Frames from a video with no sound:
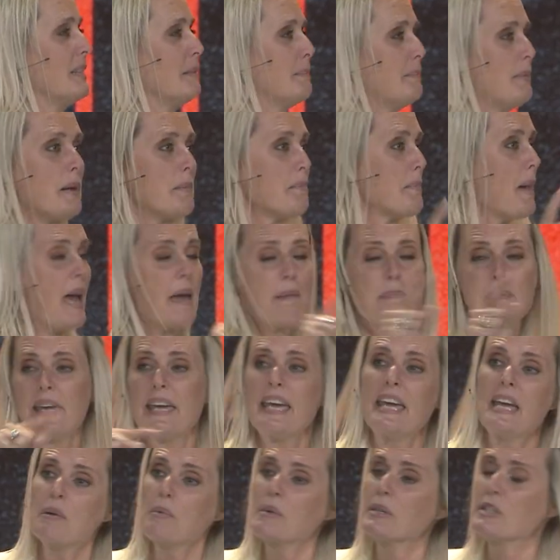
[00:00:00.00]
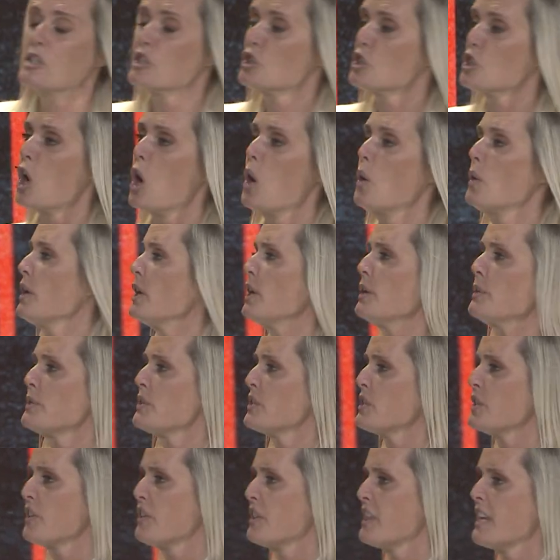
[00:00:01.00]
But maybe he was so
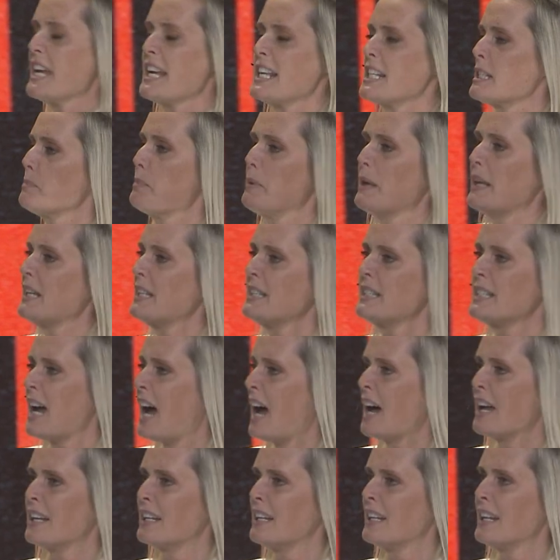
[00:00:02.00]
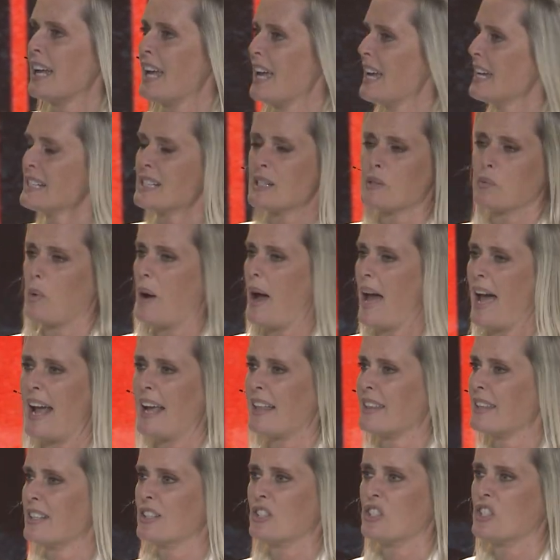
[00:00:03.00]
used to things being done his
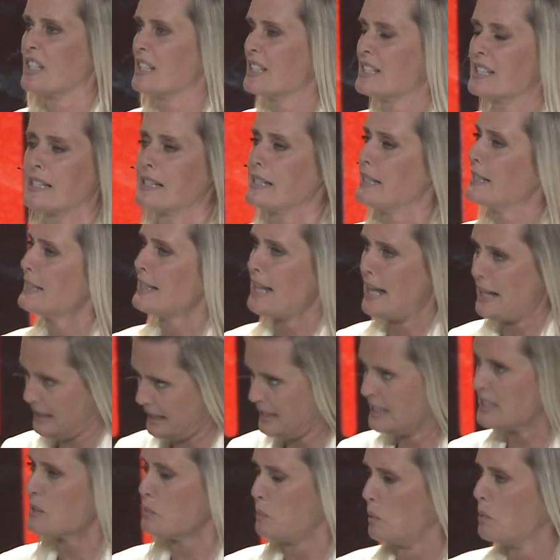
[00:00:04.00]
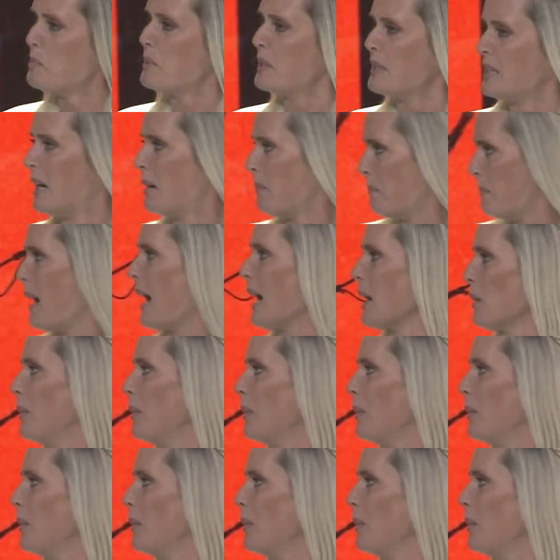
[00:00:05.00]
way that Jesus is like, this will be done my